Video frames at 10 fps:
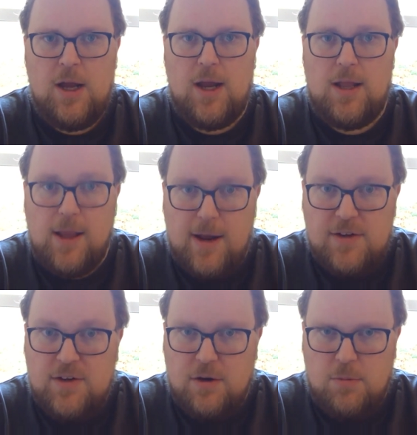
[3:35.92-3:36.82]
And
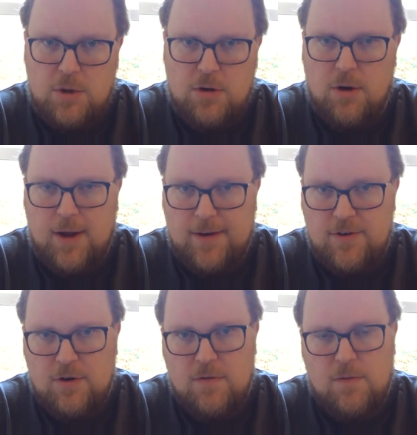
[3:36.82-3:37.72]
that's going to be your
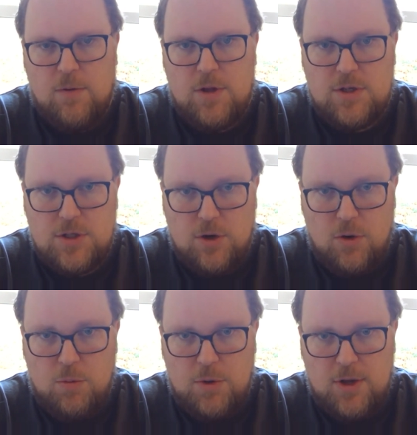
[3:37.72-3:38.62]
answer for what the
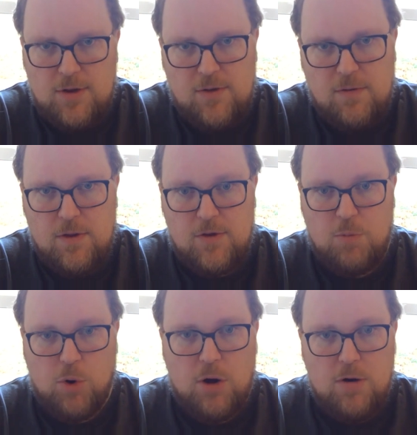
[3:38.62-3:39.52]
scope is for this
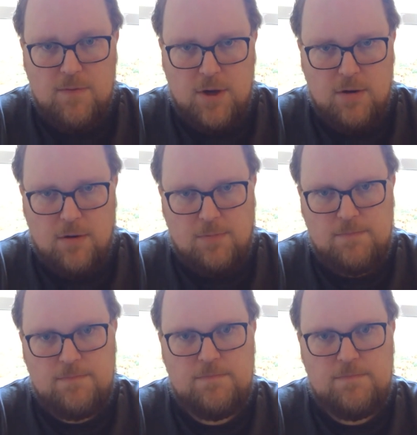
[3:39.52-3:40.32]
broader vehicle.